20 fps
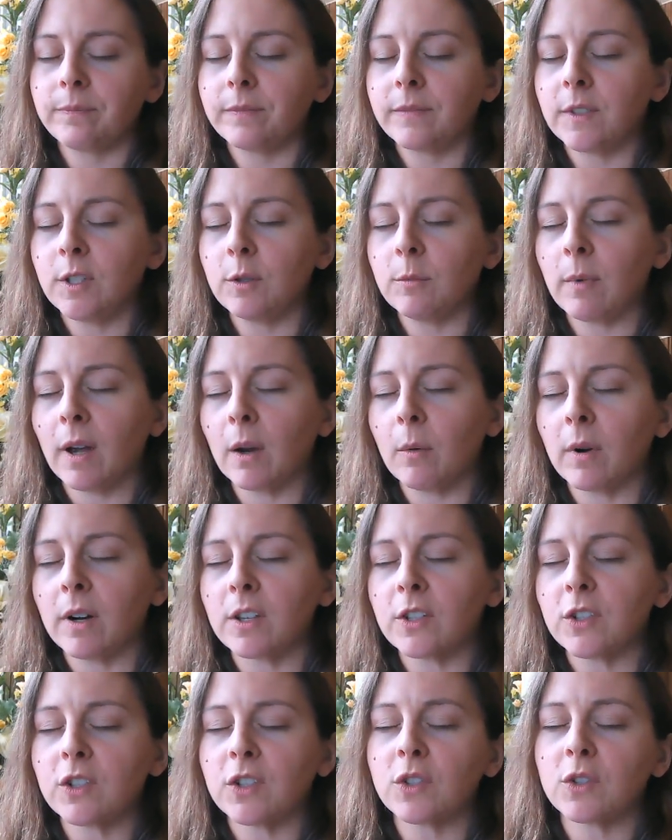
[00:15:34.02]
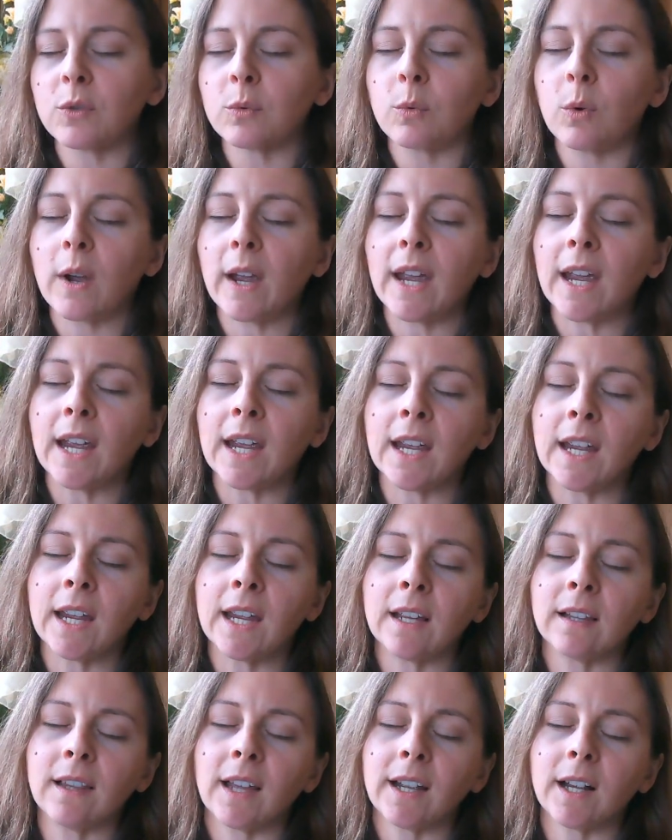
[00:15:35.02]
You might want to
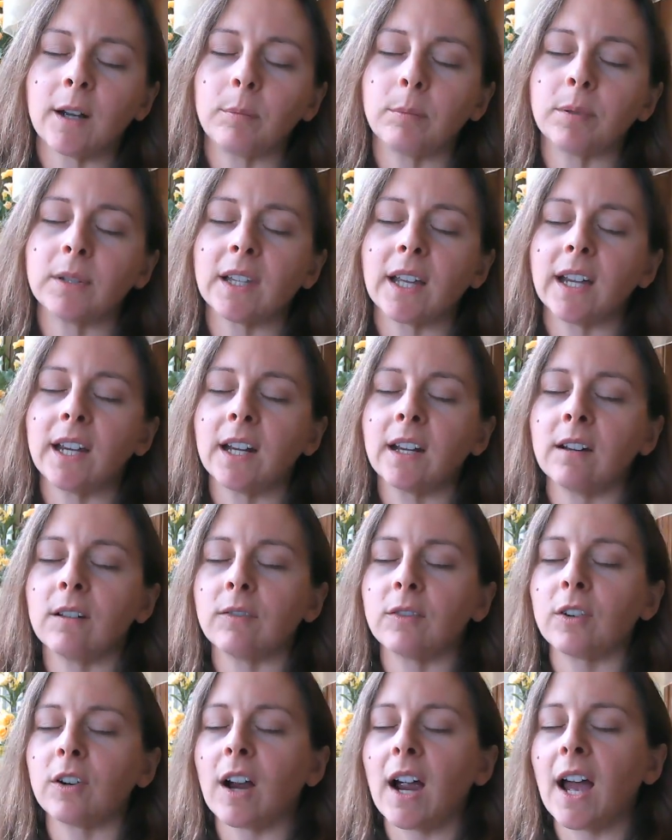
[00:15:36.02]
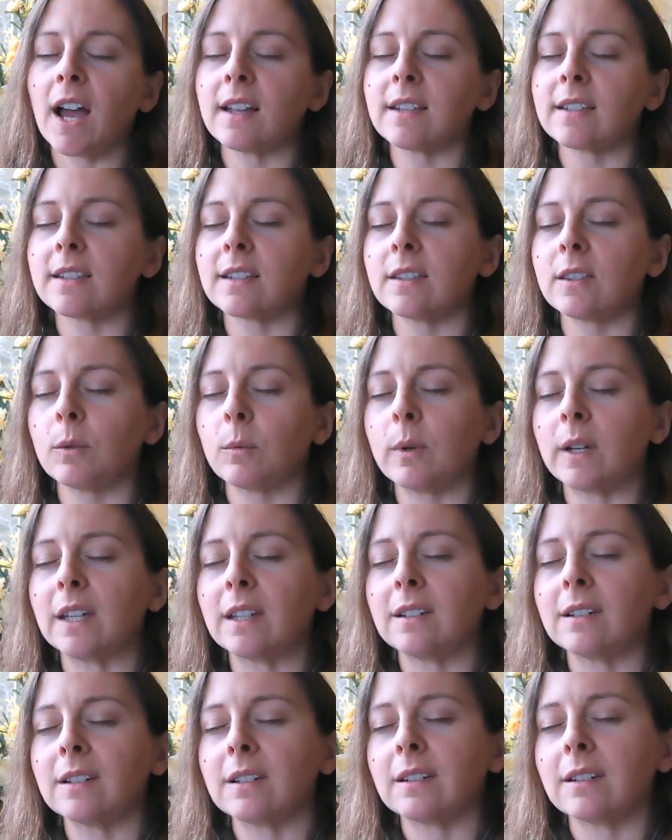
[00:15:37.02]
sway like a blade of grass in the
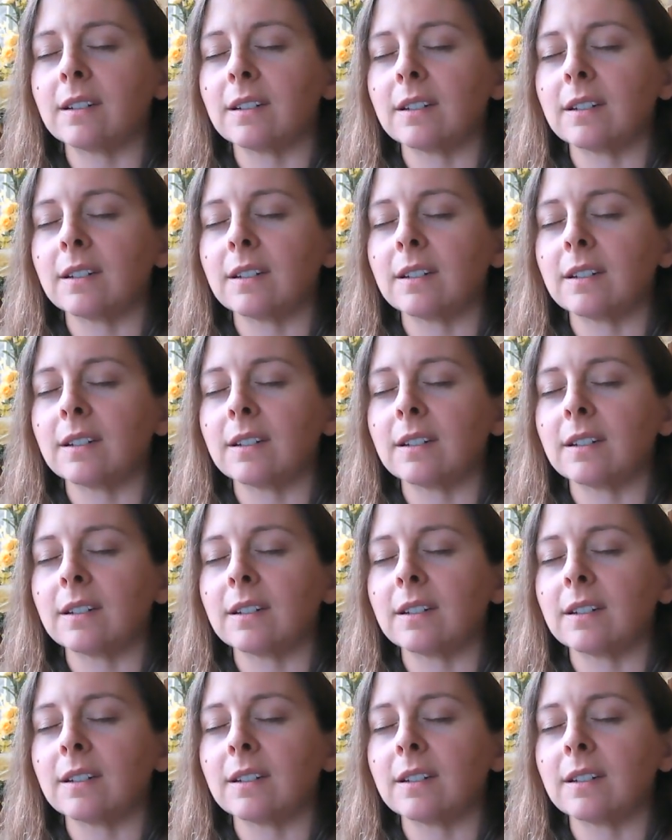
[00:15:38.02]
wind.